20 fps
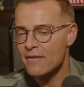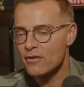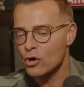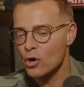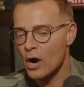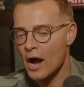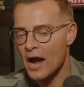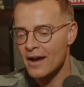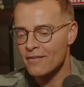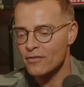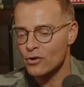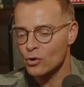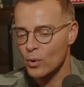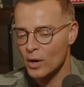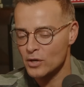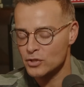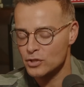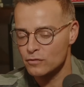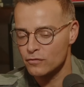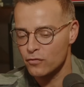I have a I have a
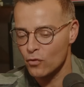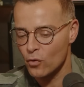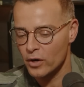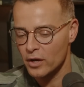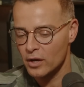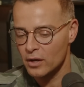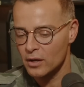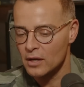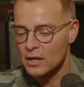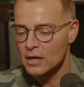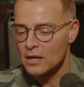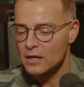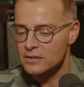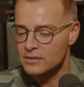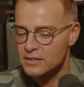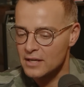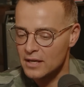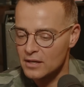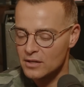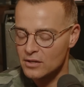question for you.
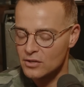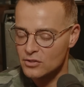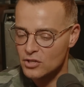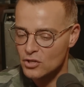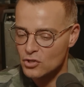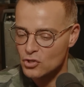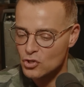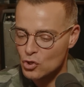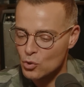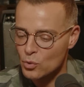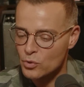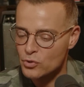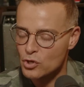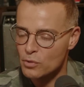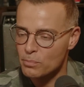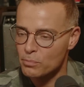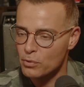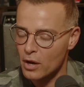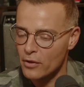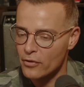Did did you
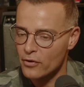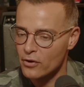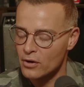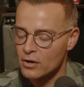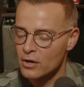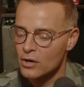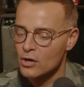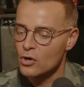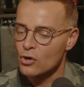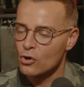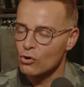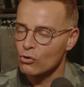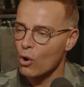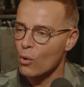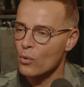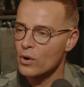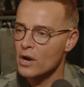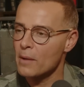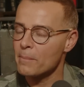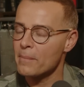and your brother
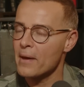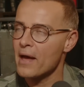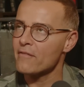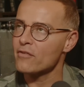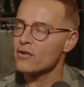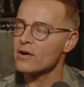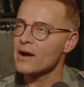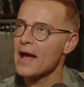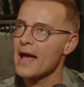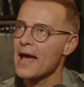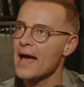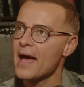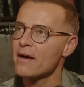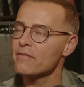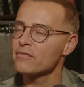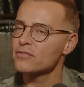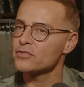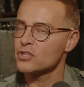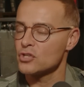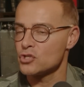growing up ever
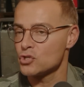have